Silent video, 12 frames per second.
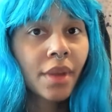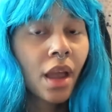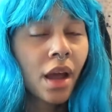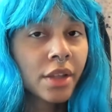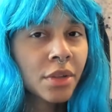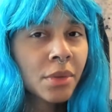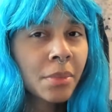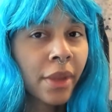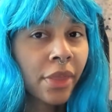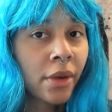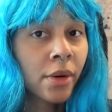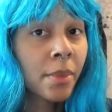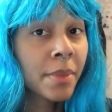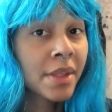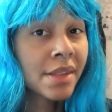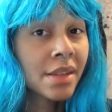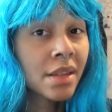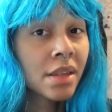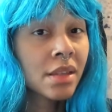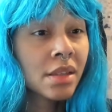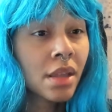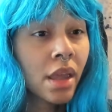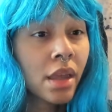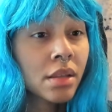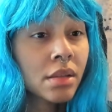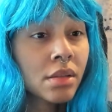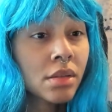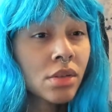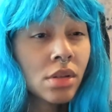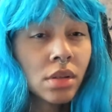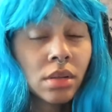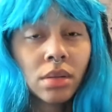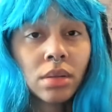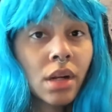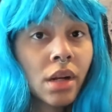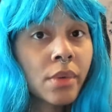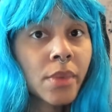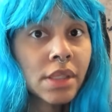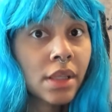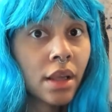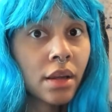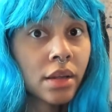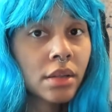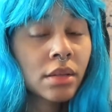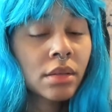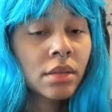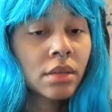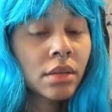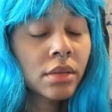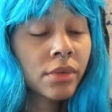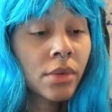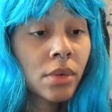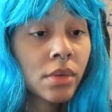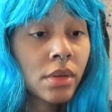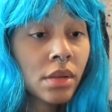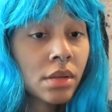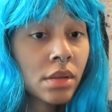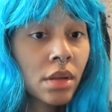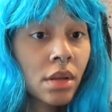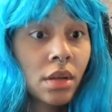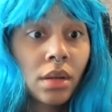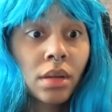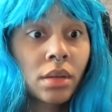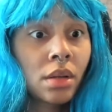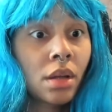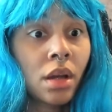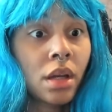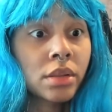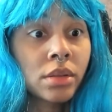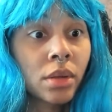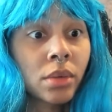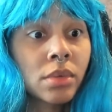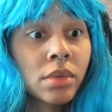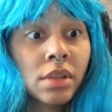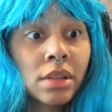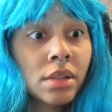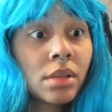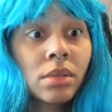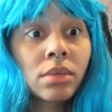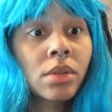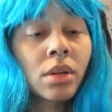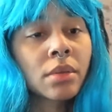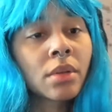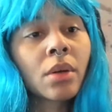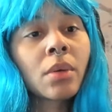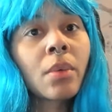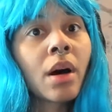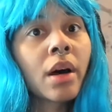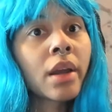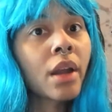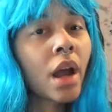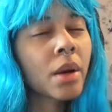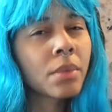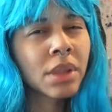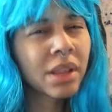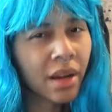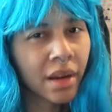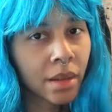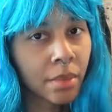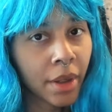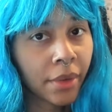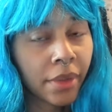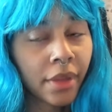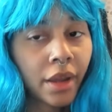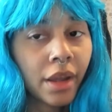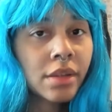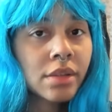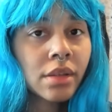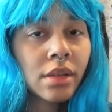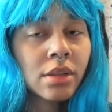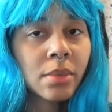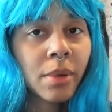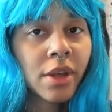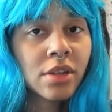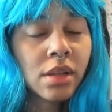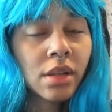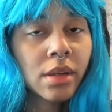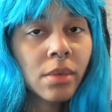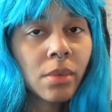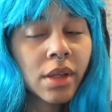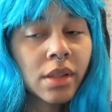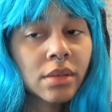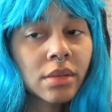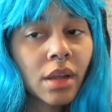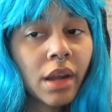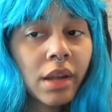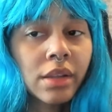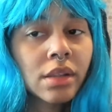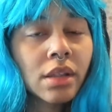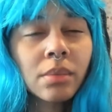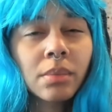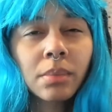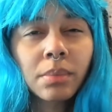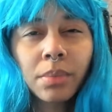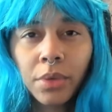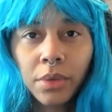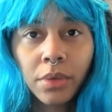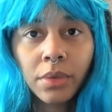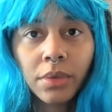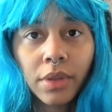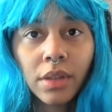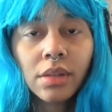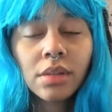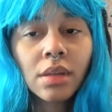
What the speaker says: I told my therapist this and she thought I was lying. Of course, I still don't know why I would lie about that, especially when I did prove it